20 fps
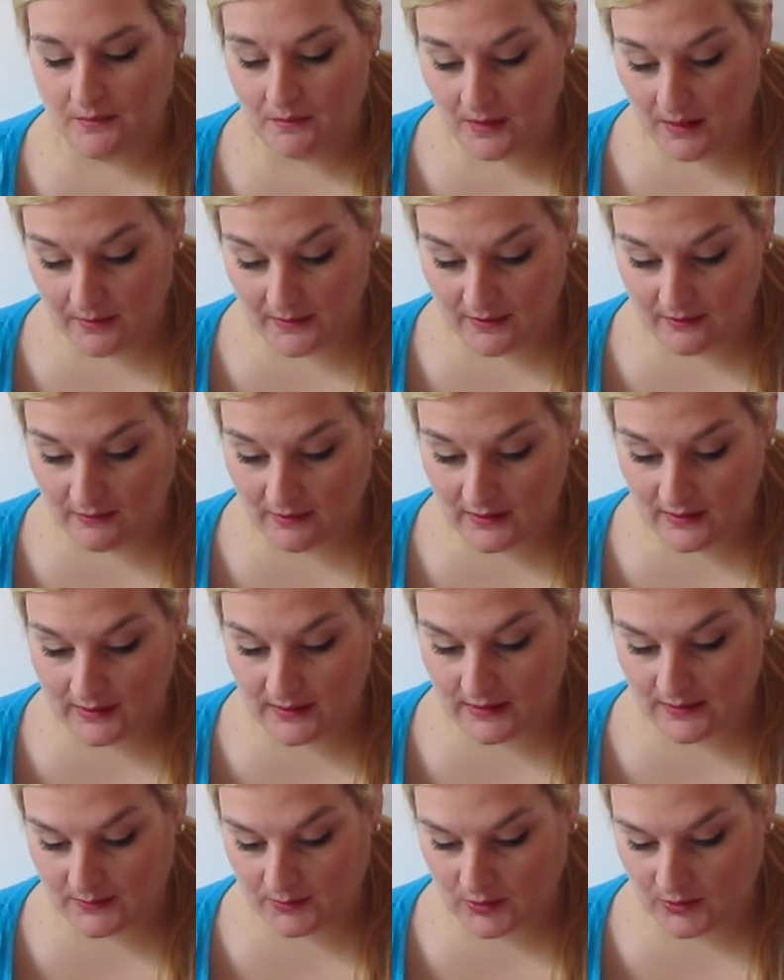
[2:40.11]
Might be a really
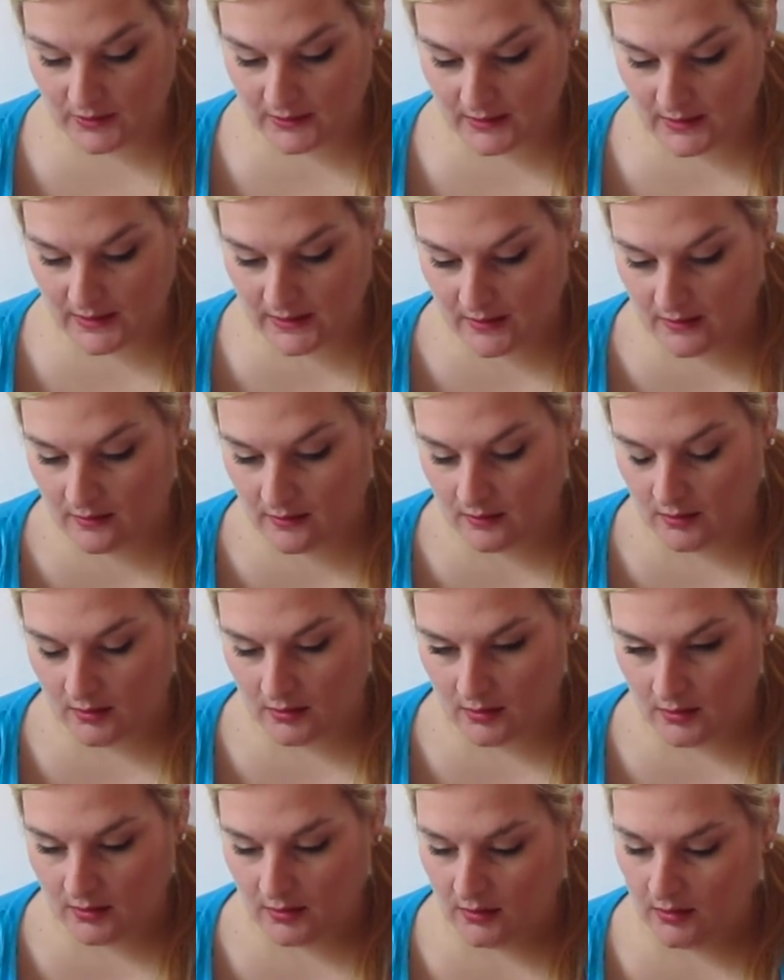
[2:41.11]
nice product though.
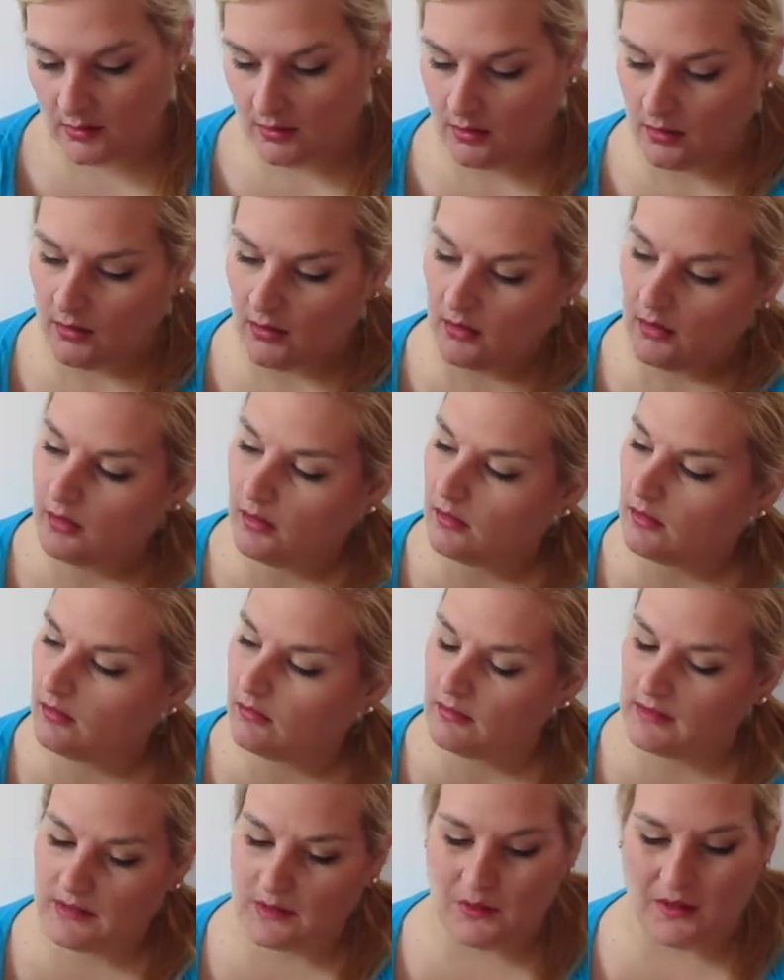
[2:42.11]

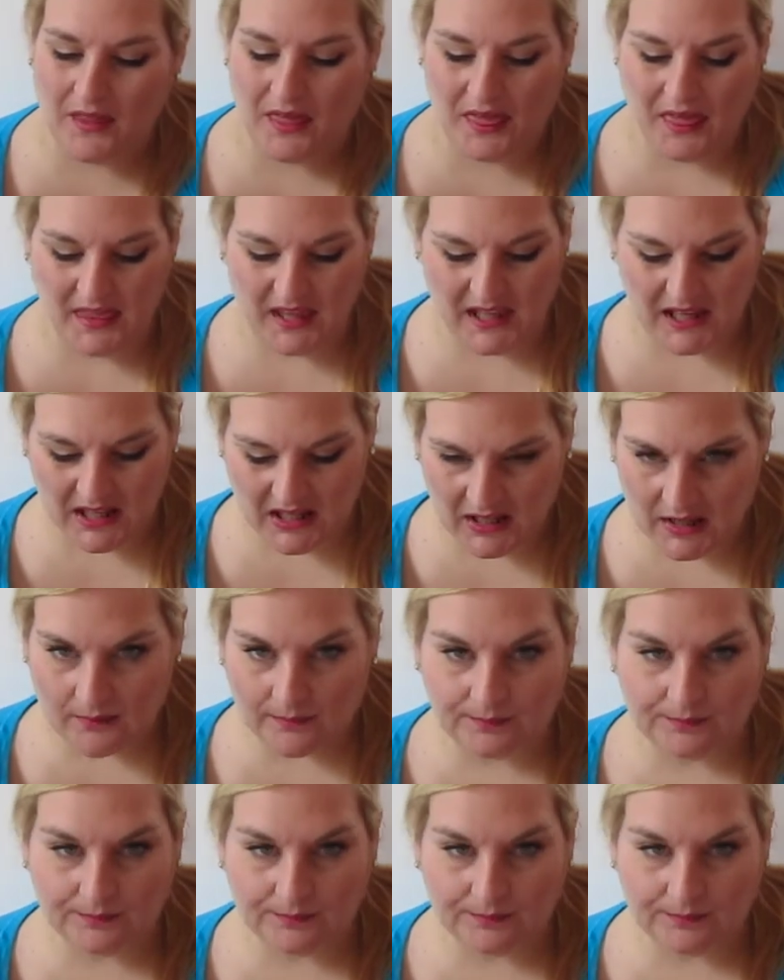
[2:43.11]
That's quite thick.